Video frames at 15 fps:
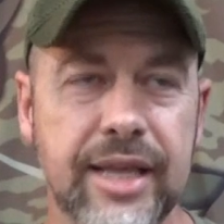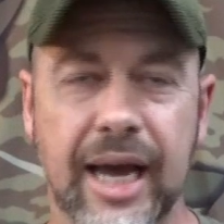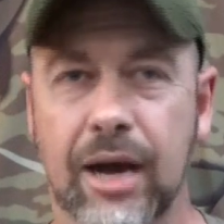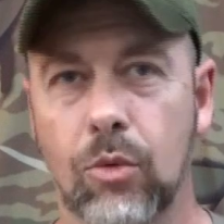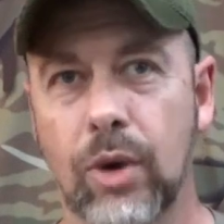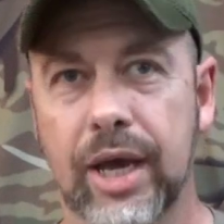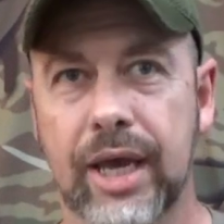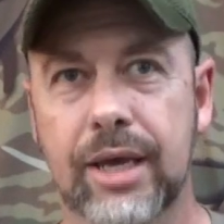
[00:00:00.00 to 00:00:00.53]

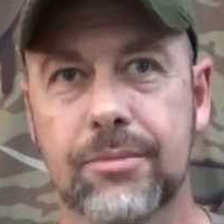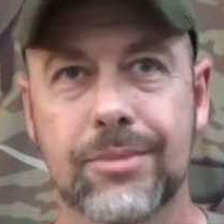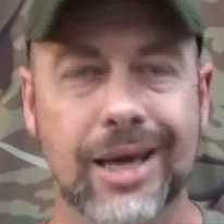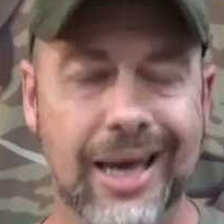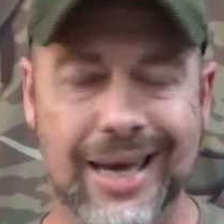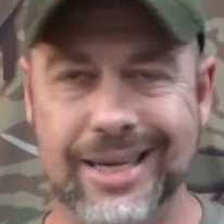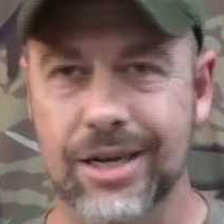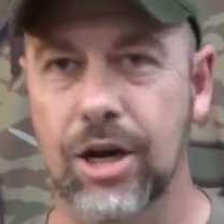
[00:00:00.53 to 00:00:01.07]
That way
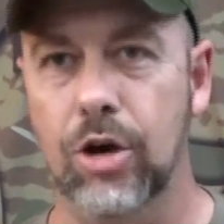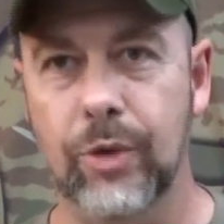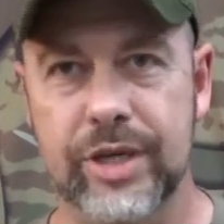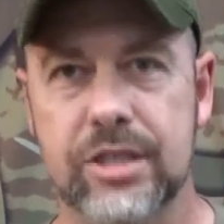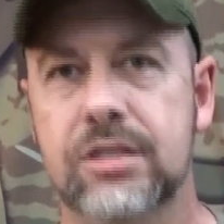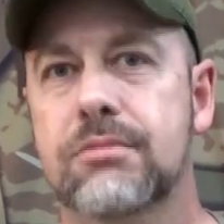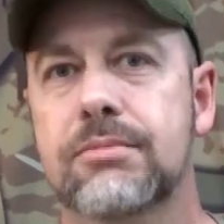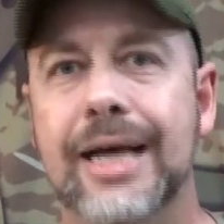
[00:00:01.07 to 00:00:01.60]
I can
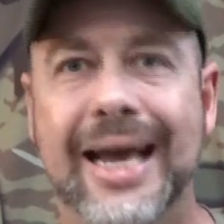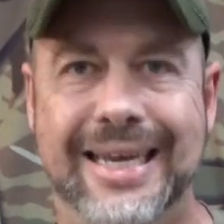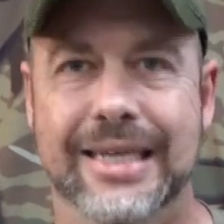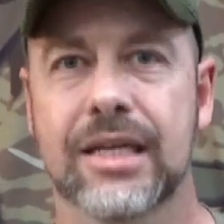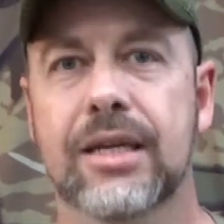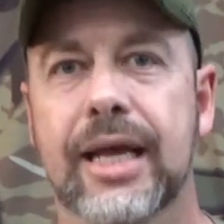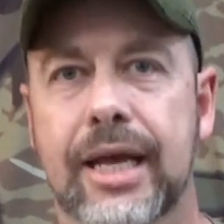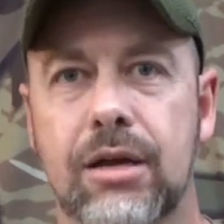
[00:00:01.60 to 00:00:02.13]
always tighten
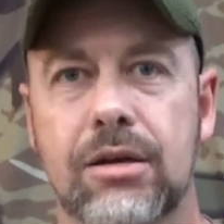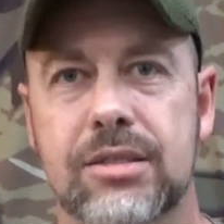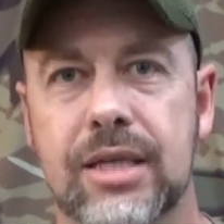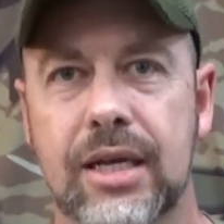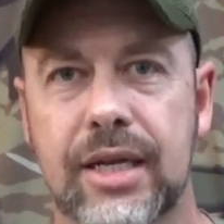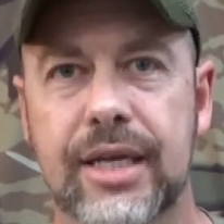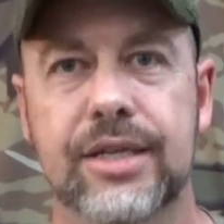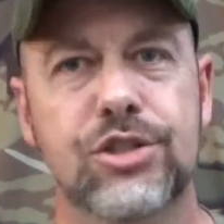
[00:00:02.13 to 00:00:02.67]
it down as I
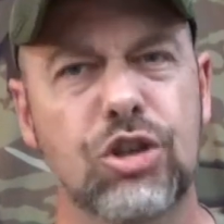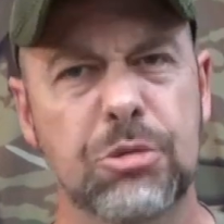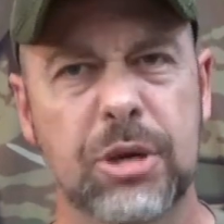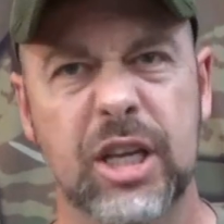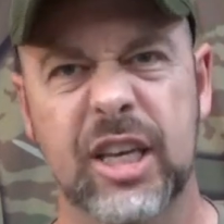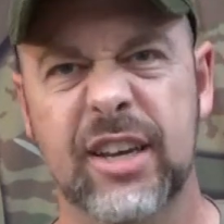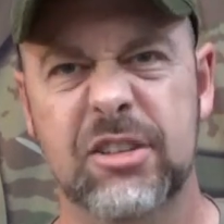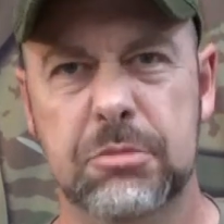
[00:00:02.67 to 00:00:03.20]
need to,
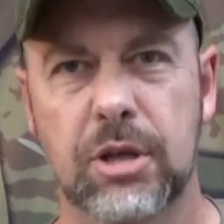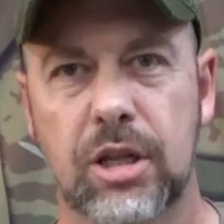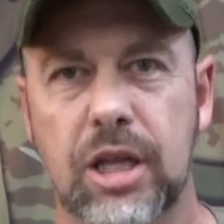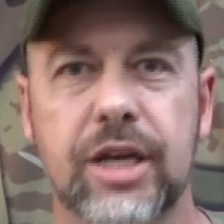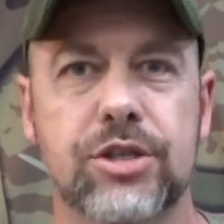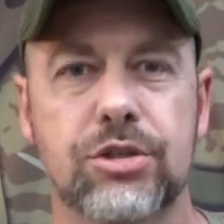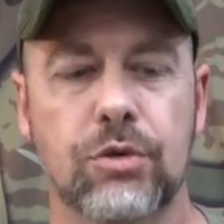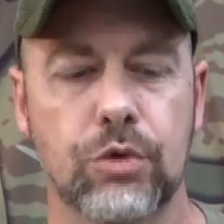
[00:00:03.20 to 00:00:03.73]
but it gives me a little
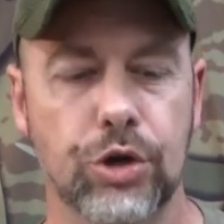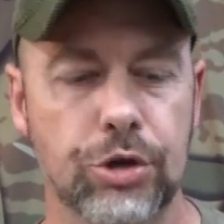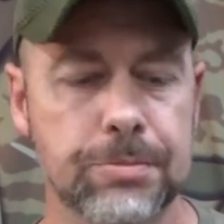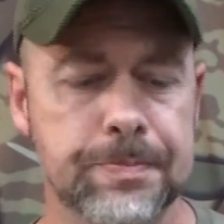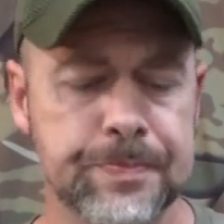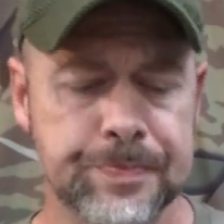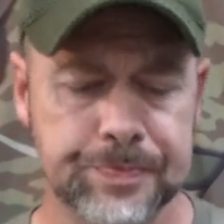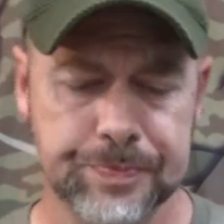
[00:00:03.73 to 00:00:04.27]
extra
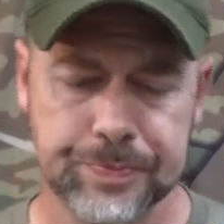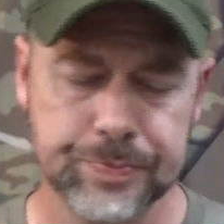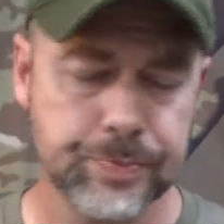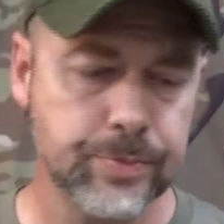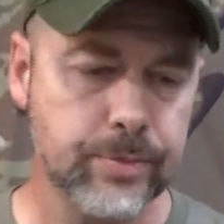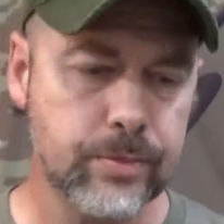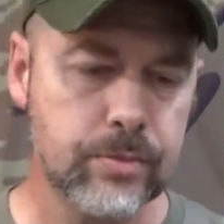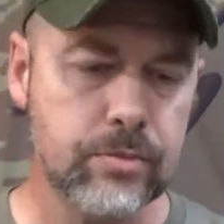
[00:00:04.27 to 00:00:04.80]
room.
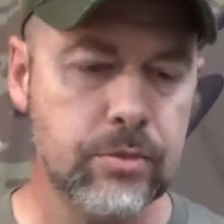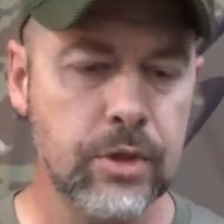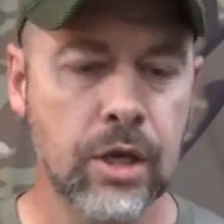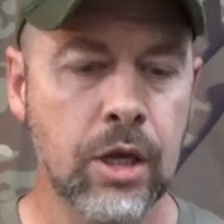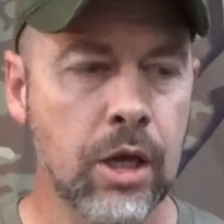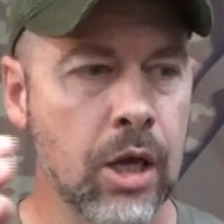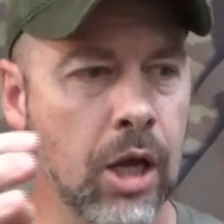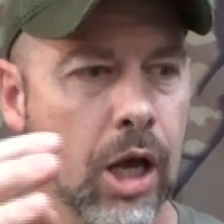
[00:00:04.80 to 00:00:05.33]

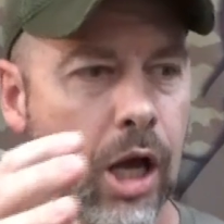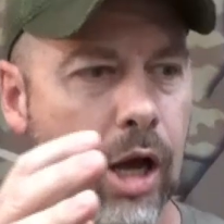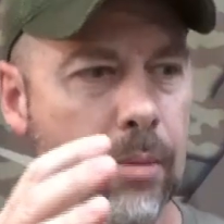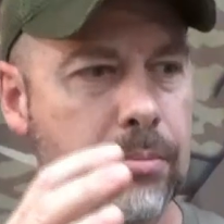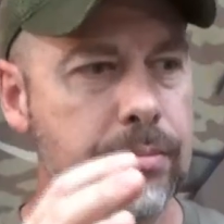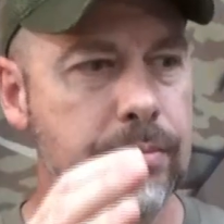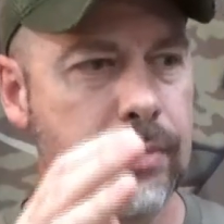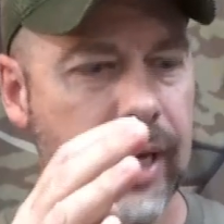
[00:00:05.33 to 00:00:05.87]

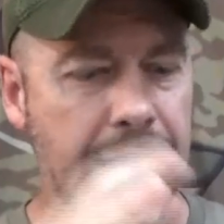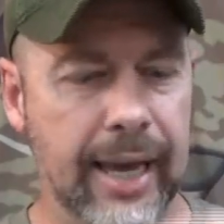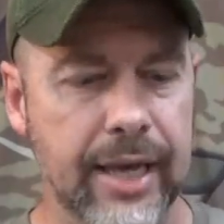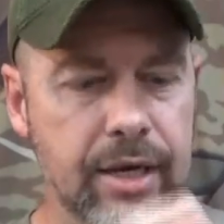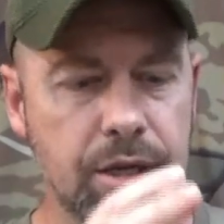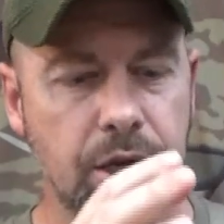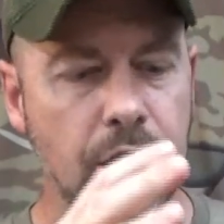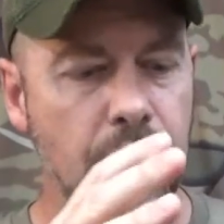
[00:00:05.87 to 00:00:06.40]

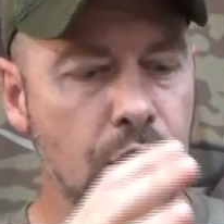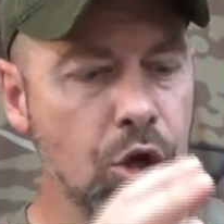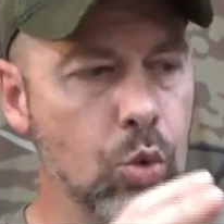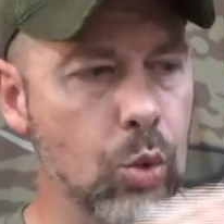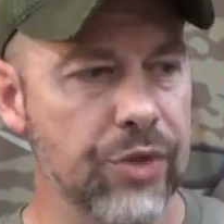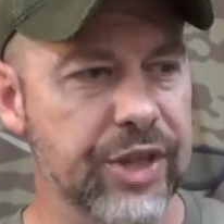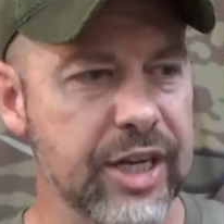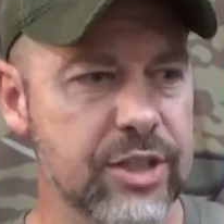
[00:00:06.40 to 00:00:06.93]
And
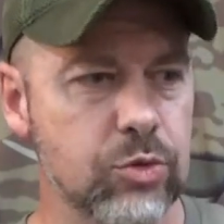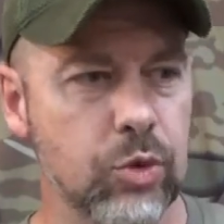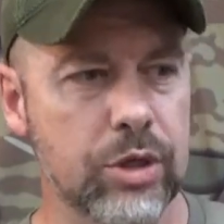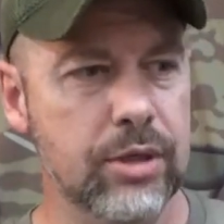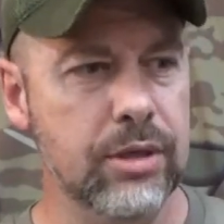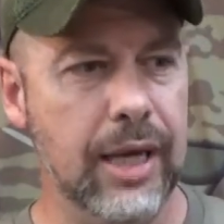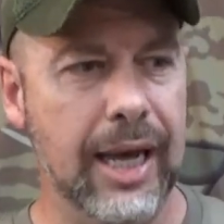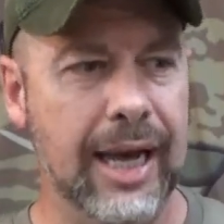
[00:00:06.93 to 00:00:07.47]
with this
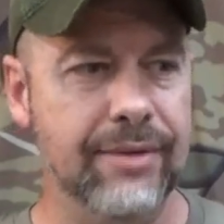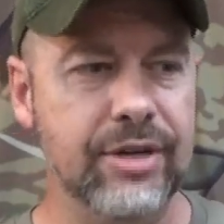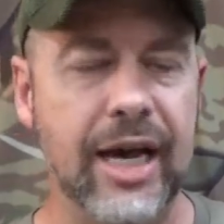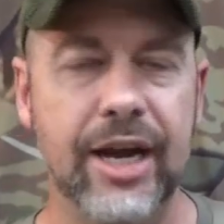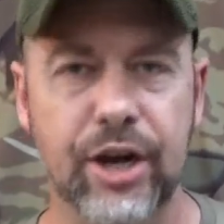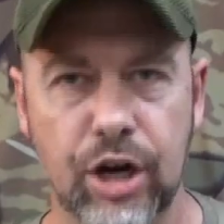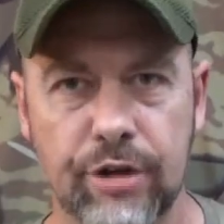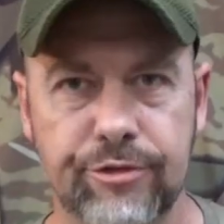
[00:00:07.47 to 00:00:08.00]
one, I've
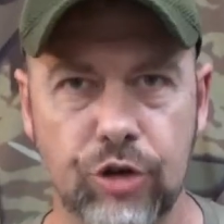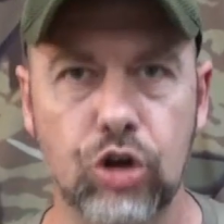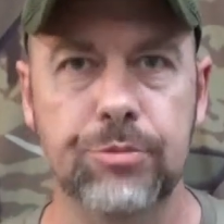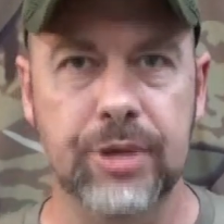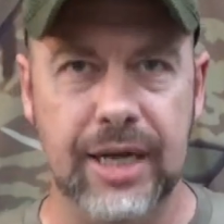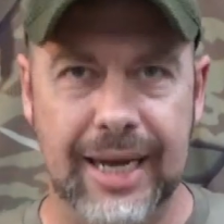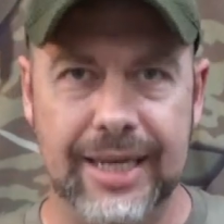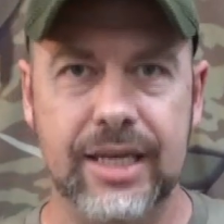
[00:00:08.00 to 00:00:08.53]
got enough room
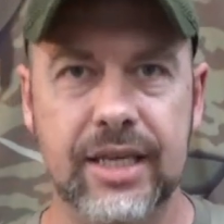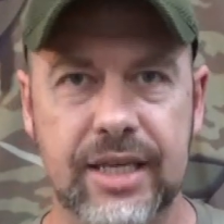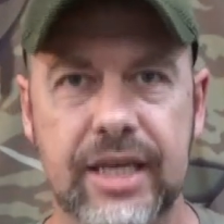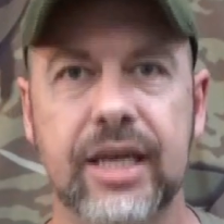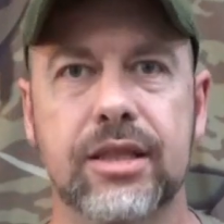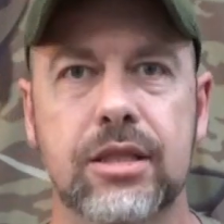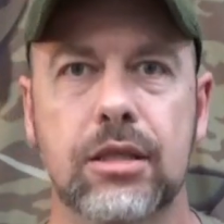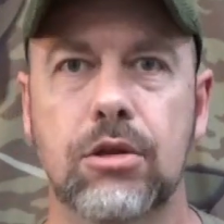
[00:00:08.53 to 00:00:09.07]
that I could
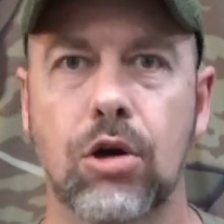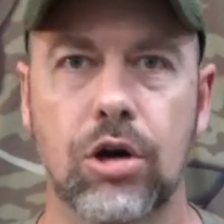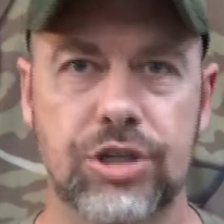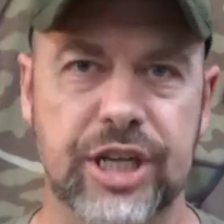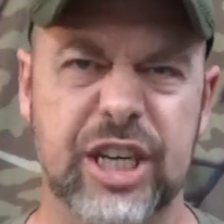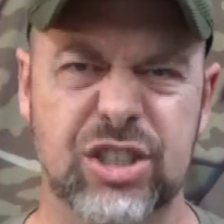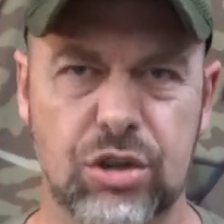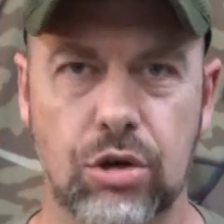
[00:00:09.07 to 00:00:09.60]
get the
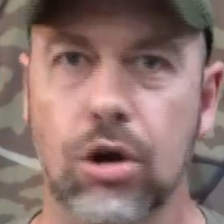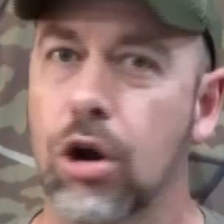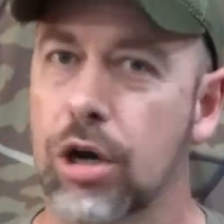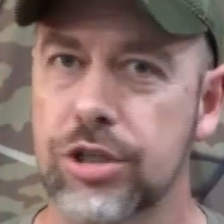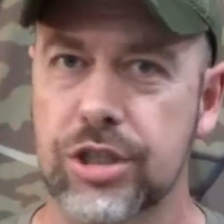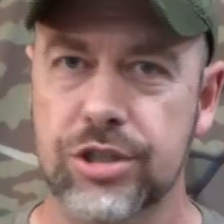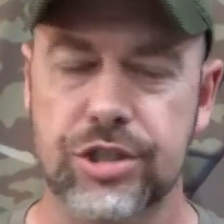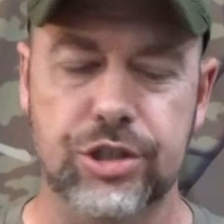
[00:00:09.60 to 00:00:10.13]
large, extra
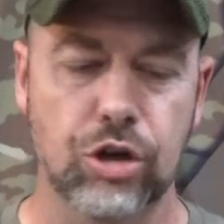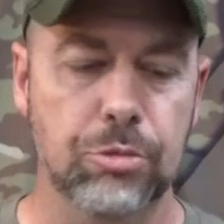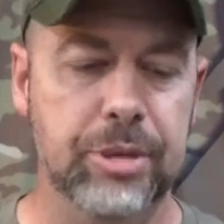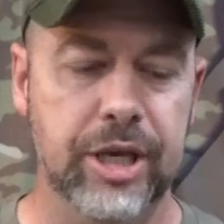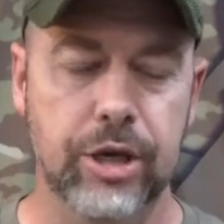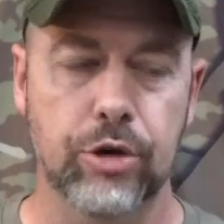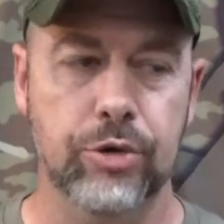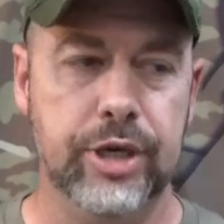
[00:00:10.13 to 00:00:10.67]
large and still
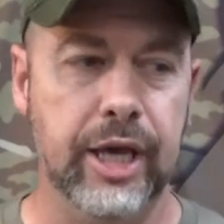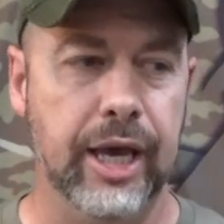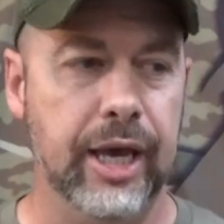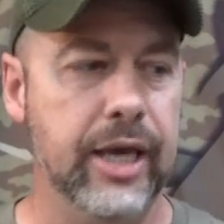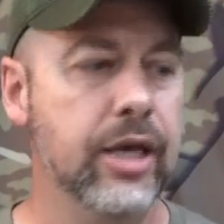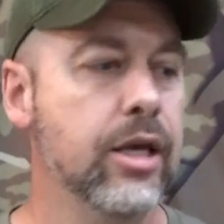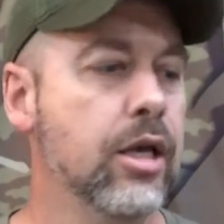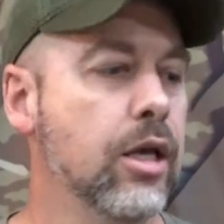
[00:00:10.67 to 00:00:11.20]
be okay.